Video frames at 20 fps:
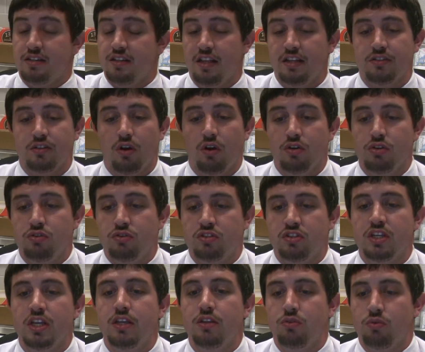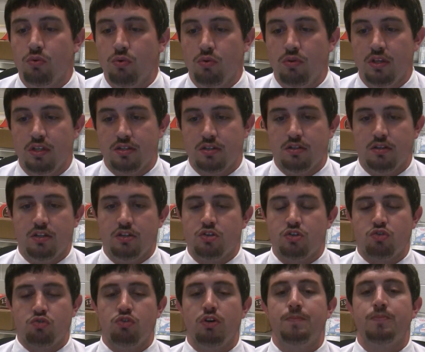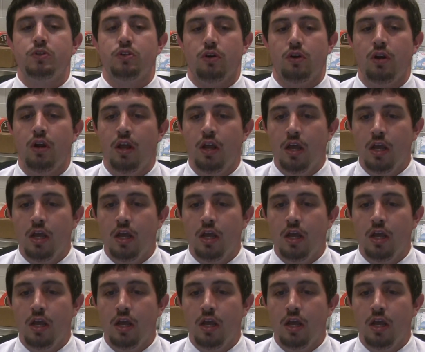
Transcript: That's all you see through the scripture.